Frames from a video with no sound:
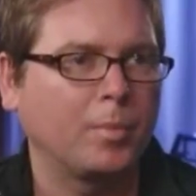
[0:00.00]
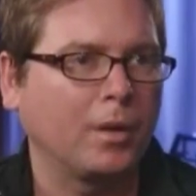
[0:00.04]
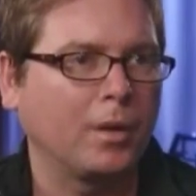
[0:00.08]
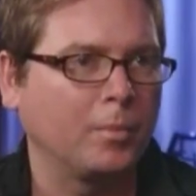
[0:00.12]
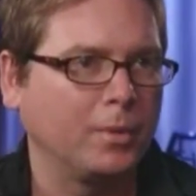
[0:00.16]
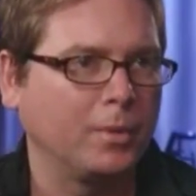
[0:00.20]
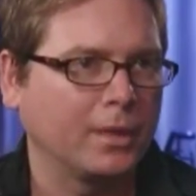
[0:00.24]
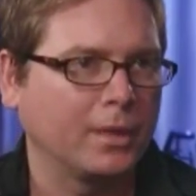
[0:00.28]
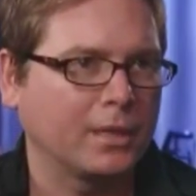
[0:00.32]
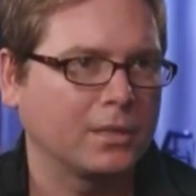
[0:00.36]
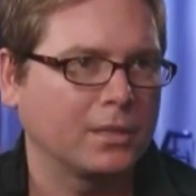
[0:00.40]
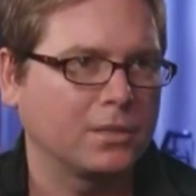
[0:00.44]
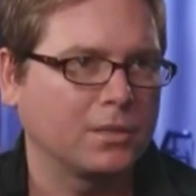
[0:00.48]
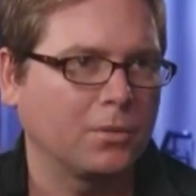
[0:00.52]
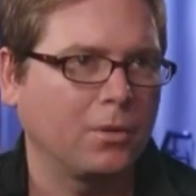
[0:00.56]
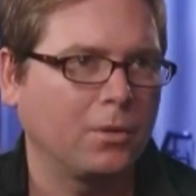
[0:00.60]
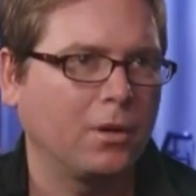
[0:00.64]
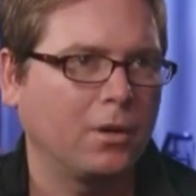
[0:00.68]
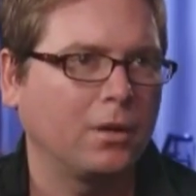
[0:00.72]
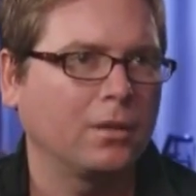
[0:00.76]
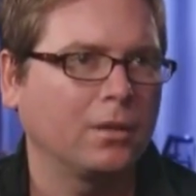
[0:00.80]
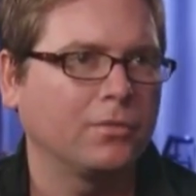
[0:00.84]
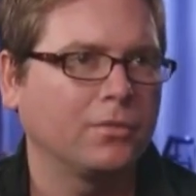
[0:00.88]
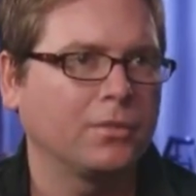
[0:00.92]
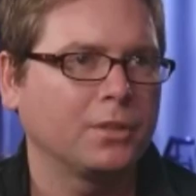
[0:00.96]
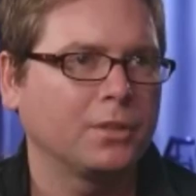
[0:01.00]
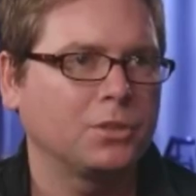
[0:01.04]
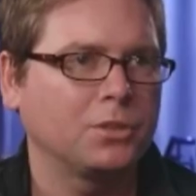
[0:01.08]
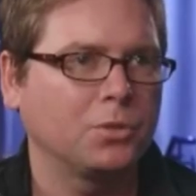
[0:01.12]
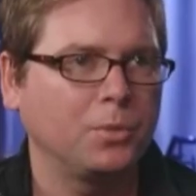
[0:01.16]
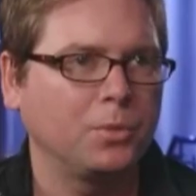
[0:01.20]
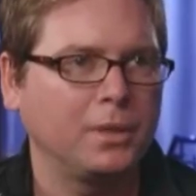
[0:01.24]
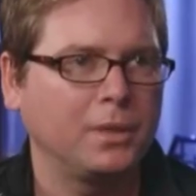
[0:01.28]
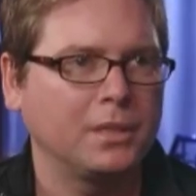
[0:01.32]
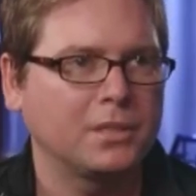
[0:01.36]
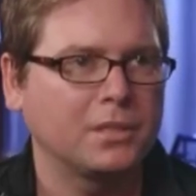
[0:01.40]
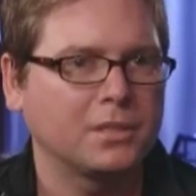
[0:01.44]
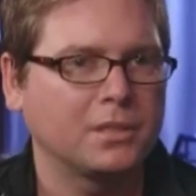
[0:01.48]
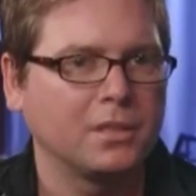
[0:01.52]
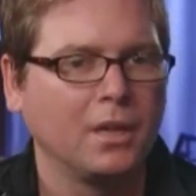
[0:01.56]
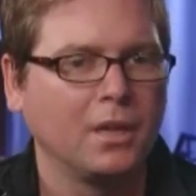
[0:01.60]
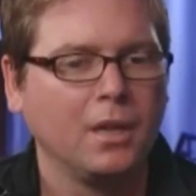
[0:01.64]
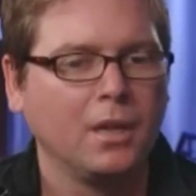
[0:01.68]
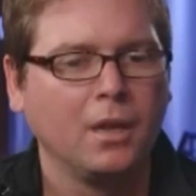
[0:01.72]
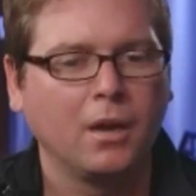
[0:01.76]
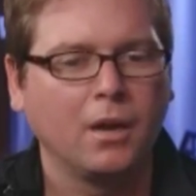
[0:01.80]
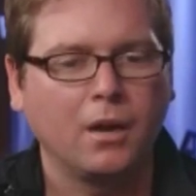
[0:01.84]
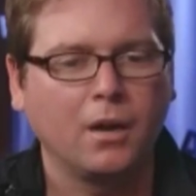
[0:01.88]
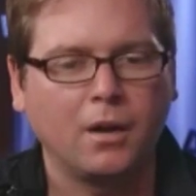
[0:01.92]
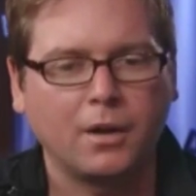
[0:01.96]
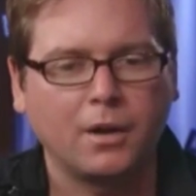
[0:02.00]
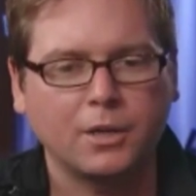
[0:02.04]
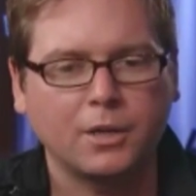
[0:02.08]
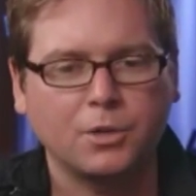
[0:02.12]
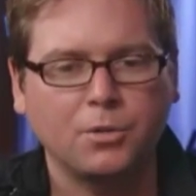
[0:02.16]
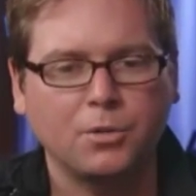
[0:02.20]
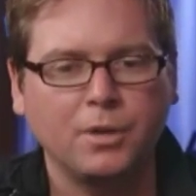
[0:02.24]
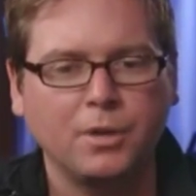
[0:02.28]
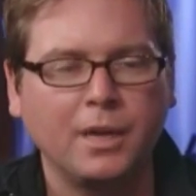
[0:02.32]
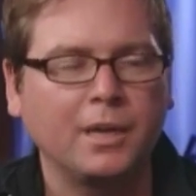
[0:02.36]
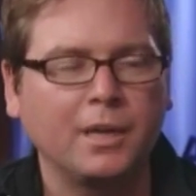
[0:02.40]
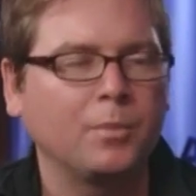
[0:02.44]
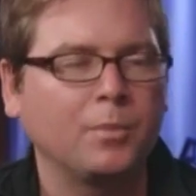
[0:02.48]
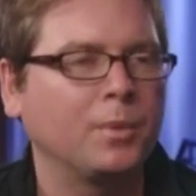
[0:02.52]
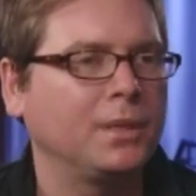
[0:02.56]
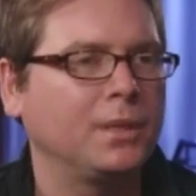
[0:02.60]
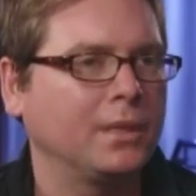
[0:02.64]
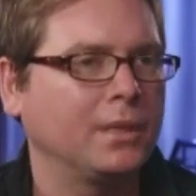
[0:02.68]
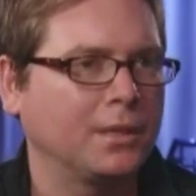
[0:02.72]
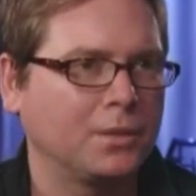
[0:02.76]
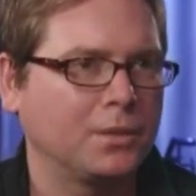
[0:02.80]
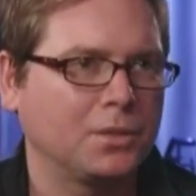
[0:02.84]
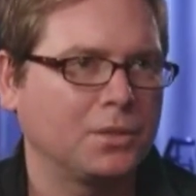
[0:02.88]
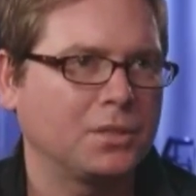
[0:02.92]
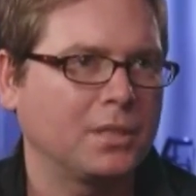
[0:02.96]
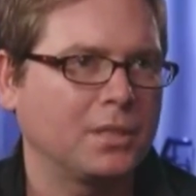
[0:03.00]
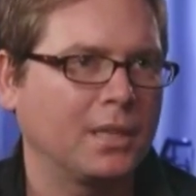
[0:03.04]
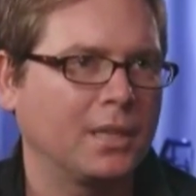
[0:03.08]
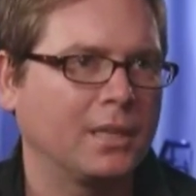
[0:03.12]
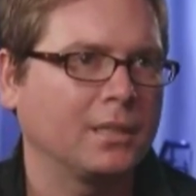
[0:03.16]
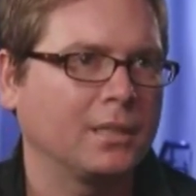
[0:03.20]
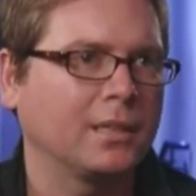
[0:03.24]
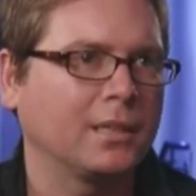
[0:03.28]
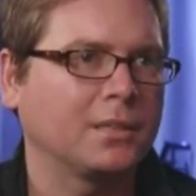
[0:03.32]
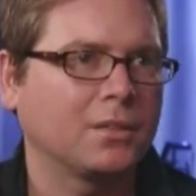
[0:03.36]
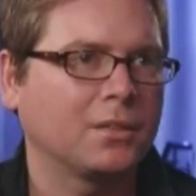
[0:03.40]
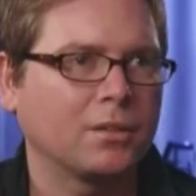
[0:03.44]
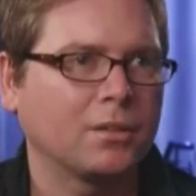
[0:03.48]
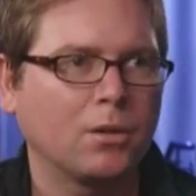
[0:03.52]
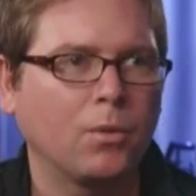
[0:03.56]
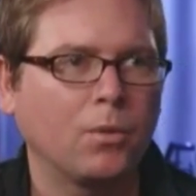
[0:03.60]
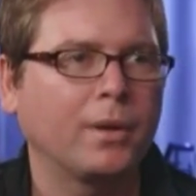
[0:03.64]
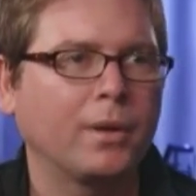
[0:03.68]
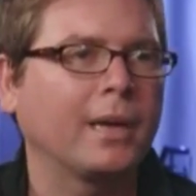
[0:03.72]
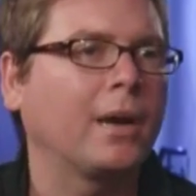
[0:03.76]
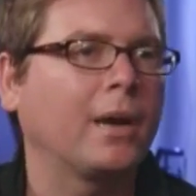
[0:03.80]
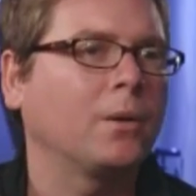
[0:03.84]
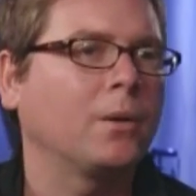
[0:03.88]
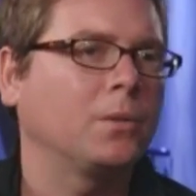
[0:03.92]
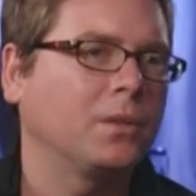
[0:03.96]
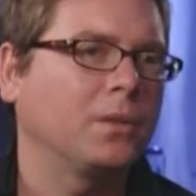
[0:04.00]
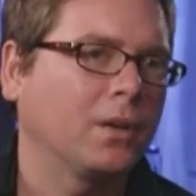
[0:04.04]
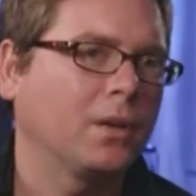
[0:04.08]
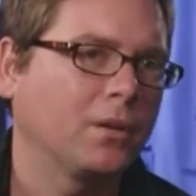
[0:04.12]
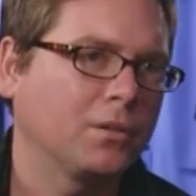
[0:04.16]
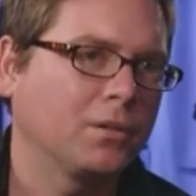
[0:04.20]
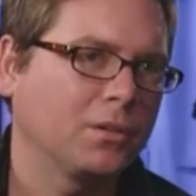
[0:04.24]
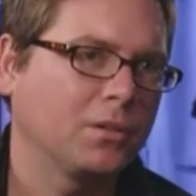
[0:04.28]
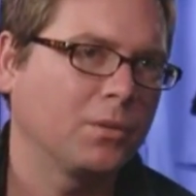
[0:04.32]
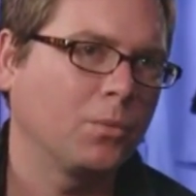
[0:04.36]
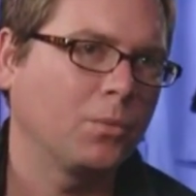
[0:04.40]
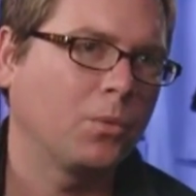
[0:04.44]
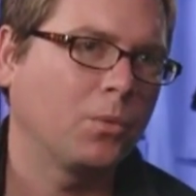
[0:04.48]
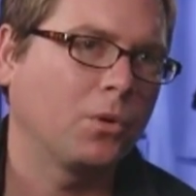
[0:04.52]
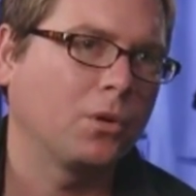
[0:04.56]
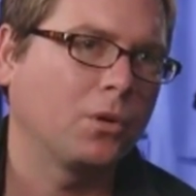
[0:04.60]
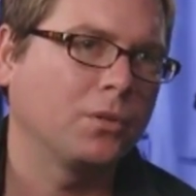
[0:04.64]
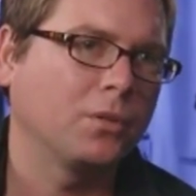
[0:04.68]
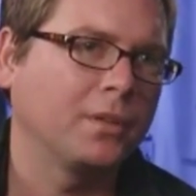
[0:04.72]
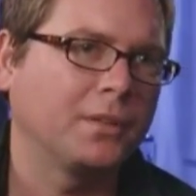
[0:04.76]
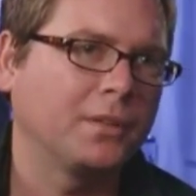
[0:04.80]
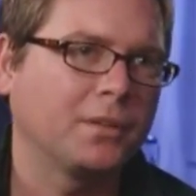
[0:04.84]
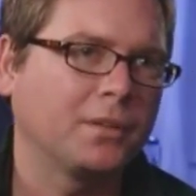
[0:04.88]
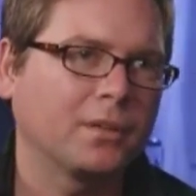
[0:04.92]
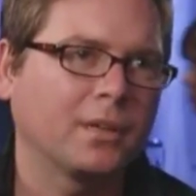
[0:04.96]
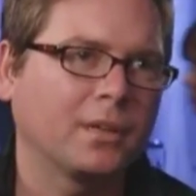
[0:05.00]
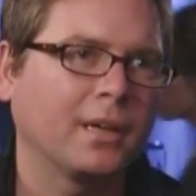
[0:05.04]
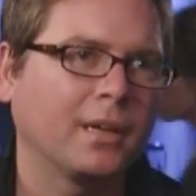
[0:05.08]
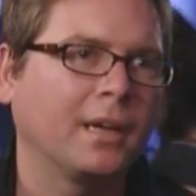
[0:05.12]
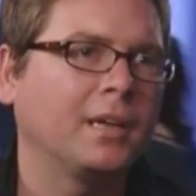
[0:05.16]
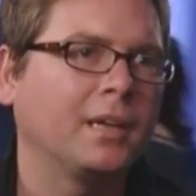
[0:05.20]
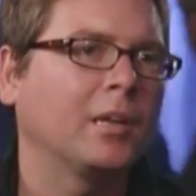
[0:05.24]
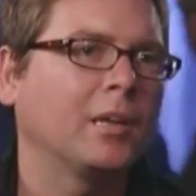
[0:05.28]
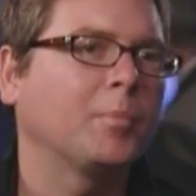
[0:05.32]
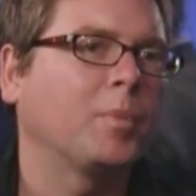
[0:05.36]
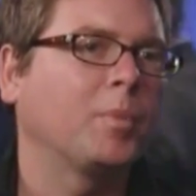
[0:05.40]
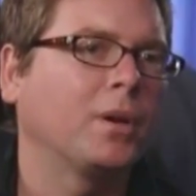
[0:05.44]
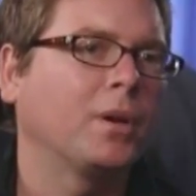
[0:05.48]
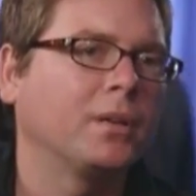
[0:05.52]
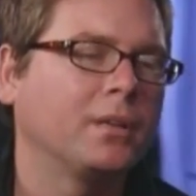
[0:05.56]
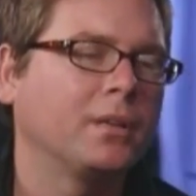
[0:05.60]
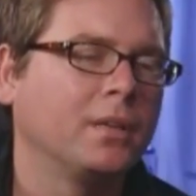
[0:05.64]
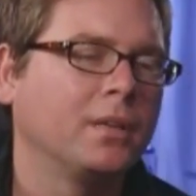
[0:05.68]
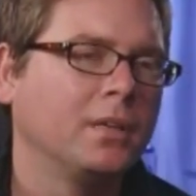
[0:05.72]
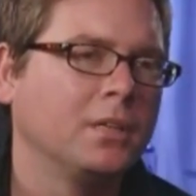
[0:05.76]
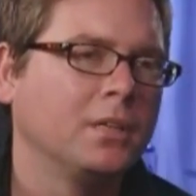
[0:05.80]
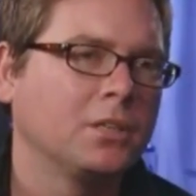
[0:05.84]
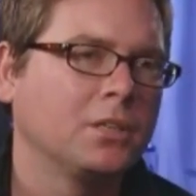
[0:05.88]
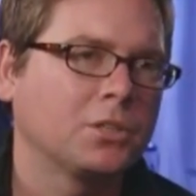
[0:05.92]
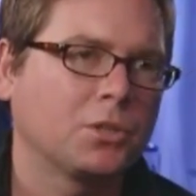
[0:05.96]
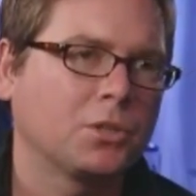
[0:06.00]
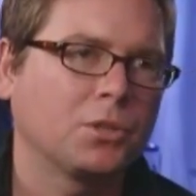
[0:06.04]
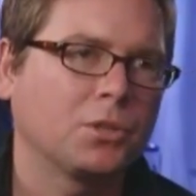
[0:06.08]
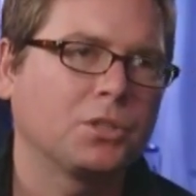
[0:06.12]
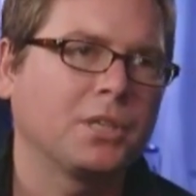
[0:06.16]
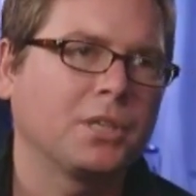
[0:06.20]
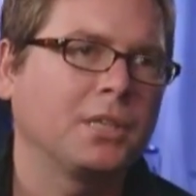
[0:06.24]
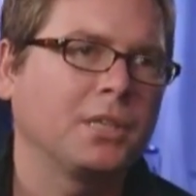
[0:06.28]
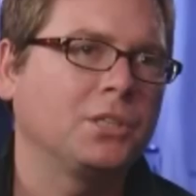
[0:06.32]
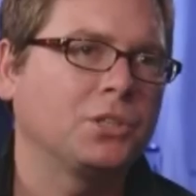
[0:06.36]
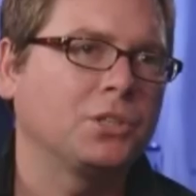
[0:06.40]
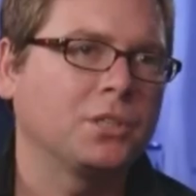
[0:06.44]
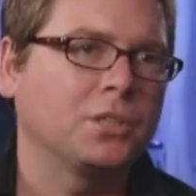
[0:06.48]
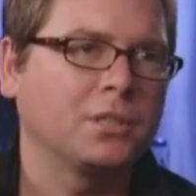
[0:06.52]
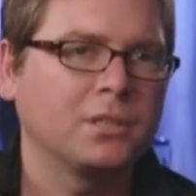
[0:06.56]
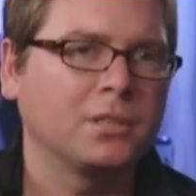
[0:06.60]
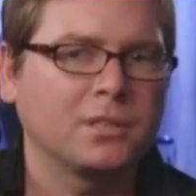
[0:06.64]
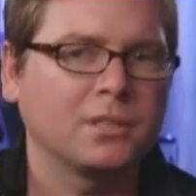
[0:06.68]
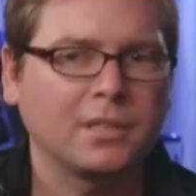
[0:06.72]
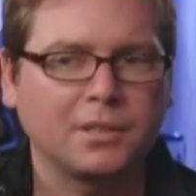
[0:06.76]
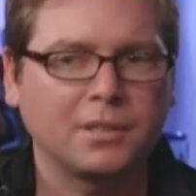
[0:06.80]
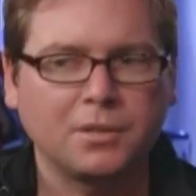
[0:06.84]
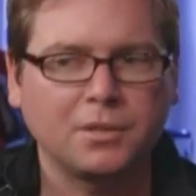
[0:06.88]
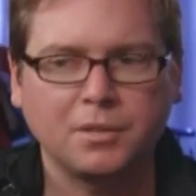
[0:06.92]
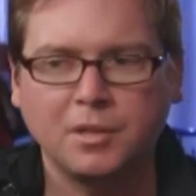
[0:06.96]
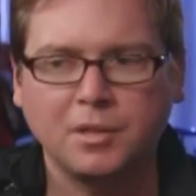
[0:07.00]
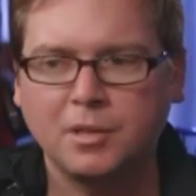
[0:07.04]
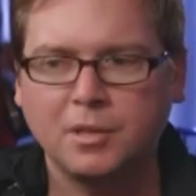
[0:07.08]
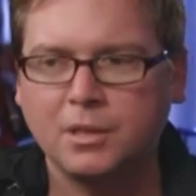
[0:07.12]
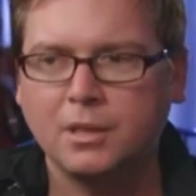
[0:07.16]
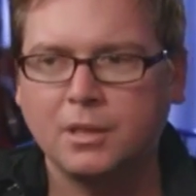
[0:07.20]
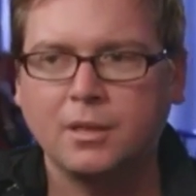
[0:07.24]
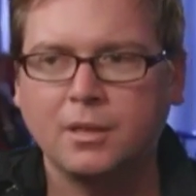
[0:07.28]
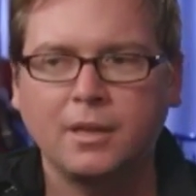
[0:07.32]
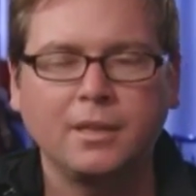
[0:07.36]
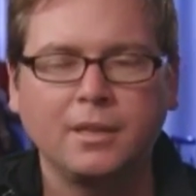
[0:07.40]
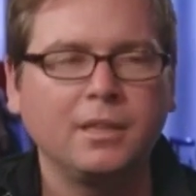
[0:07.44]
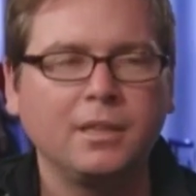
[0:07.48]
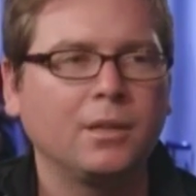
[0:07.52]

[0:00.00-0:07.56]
public. So all of the tweets are created with the understanding that they're going out there into the world, that they're going to end up on search engines, that they're going to,